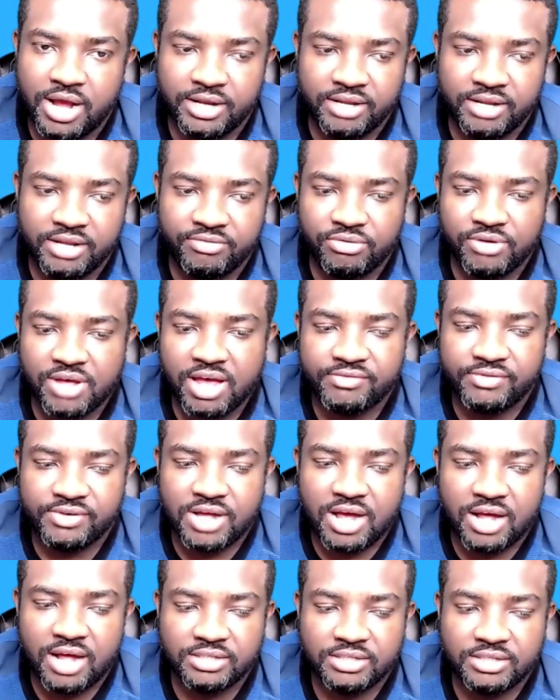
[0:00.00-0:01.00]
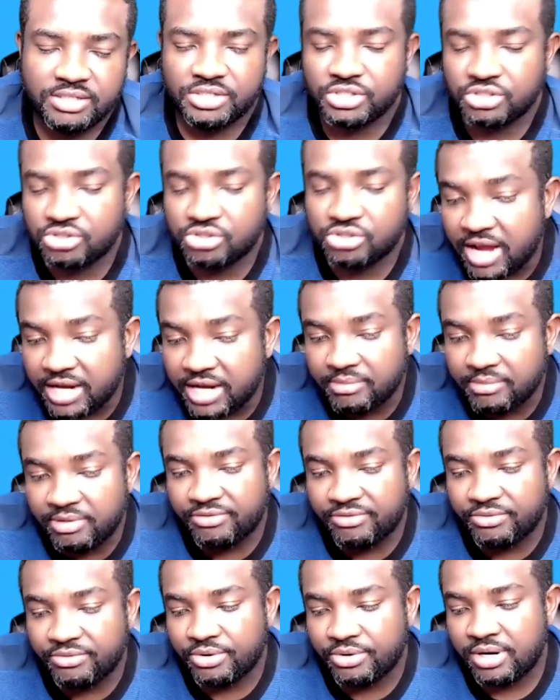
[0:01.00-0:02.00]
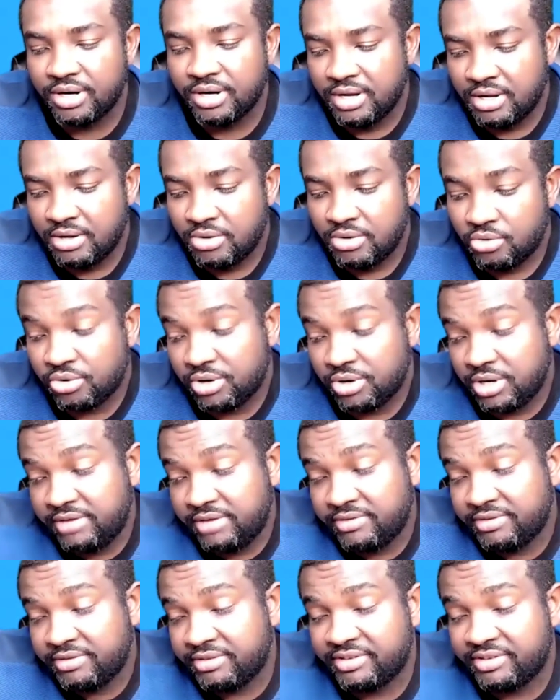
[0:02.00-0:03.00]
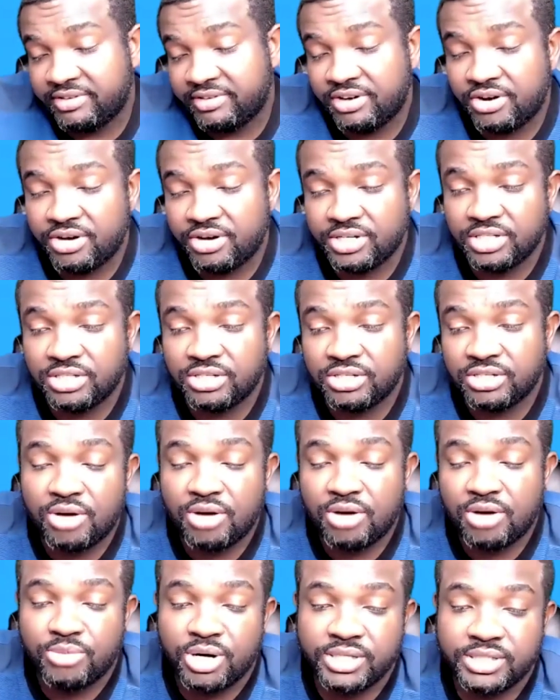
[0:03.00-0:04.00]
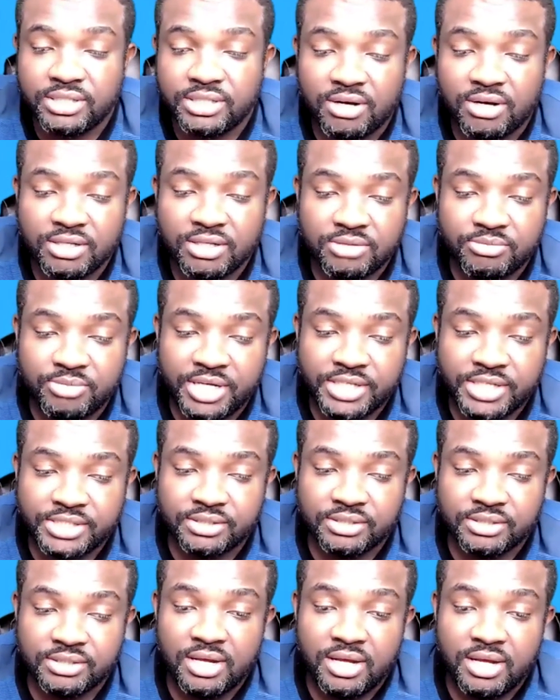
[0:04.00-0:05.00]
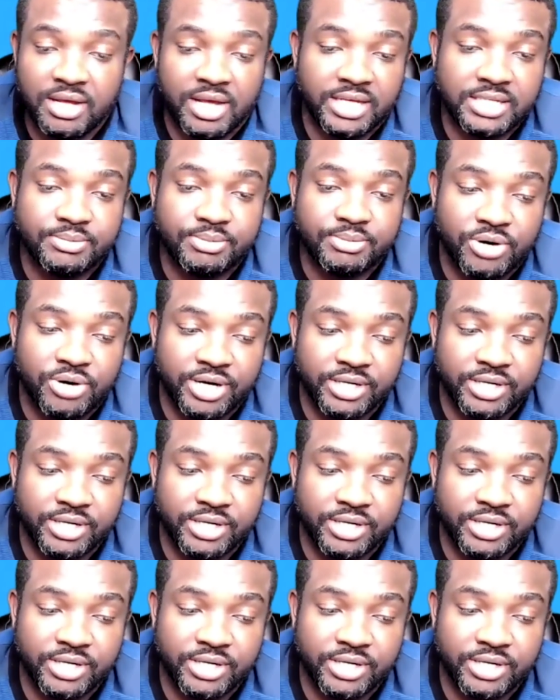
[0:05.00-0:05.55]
If you have not tried it before, or even if you've never heard the term marketing automation, explore it.